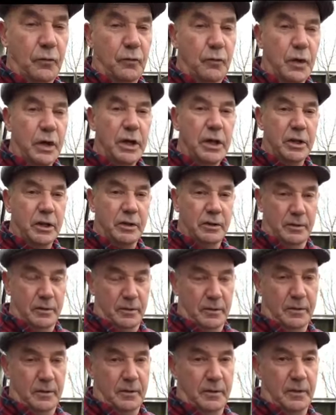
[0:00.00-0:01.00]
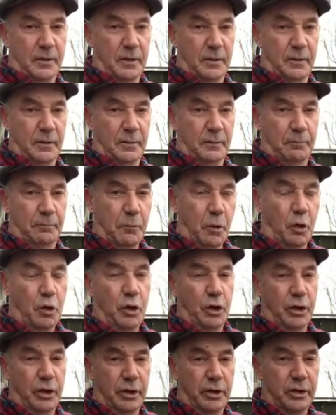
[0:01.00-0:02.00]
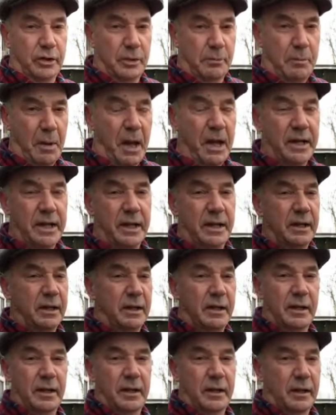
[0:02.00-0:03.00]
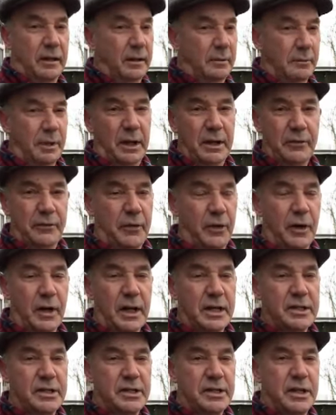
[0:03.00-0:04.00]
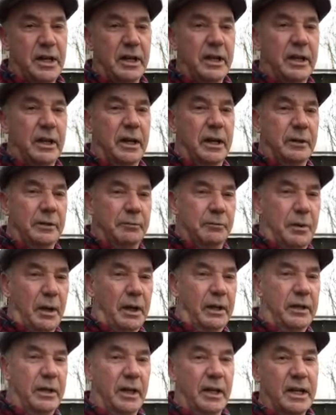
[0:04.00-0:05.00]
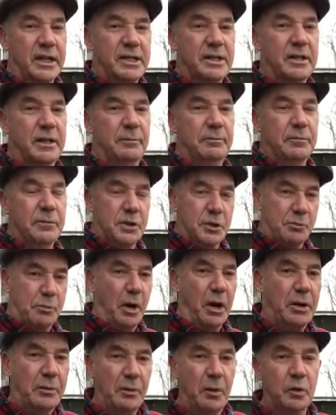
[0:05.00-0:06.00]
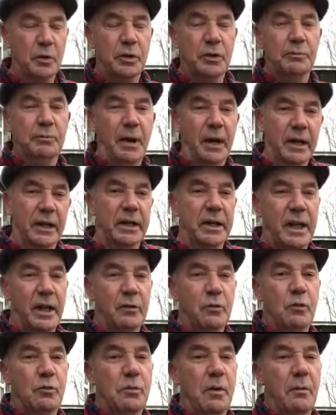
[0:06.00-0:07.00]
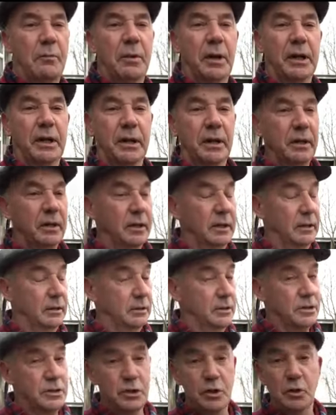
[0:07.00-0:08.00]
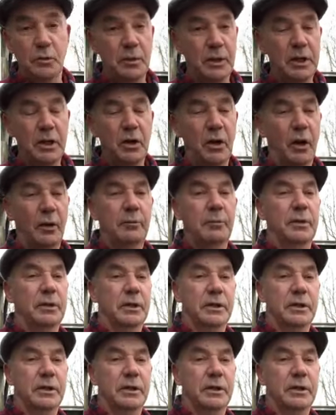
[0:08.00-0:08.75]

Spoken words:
re-muck the bed, plenty of fertilisers in, and plant the last of them, spread them out back into that rhubarb bed. Doesn't do them any harm.